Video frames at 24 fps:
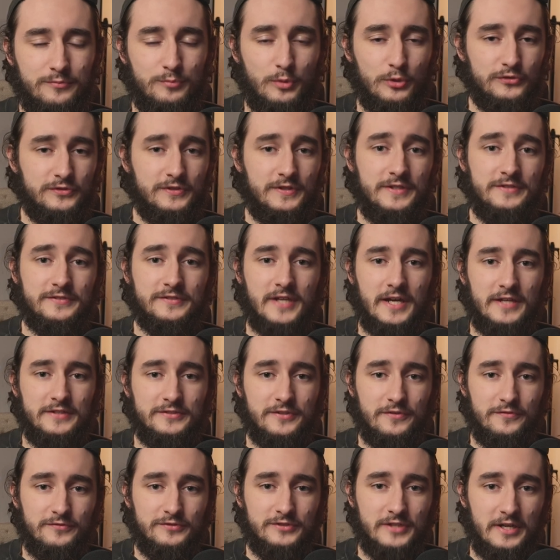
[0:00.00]
Most of these kinds
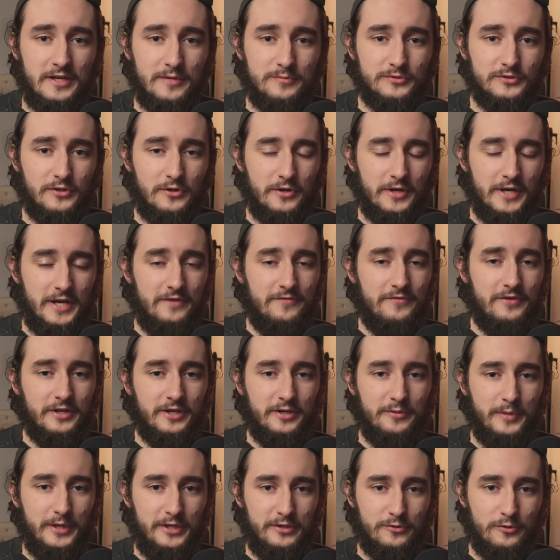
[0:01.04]
of setups are a very
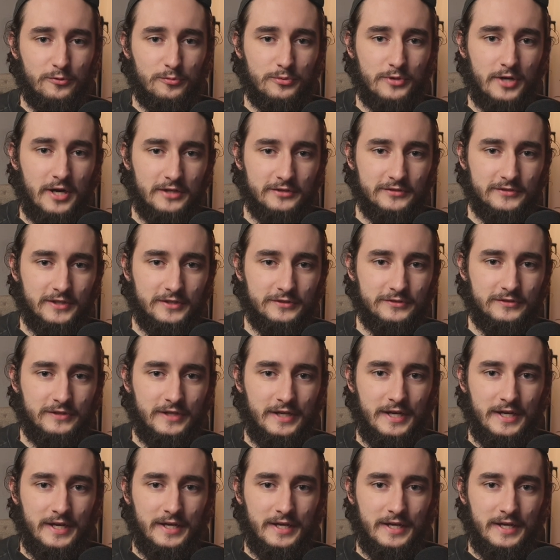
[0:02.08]
manual process,